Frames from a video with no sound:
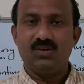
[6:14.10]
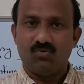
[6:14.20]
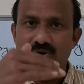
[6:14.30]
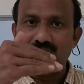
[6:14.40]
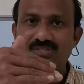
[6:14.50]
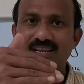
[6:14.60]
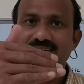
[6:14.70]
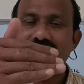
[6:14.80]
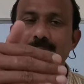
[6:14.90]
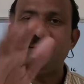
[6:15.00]
When you
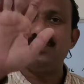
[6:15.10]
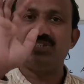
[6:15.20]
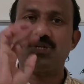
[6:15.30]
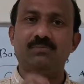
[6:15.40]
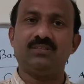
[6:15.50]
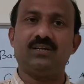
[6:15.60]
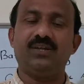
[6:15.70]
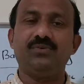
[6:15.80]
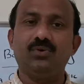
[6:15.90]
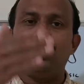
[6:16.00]
select a depreciation method,
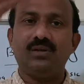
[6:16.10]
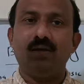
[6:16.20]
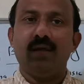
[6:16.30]
you know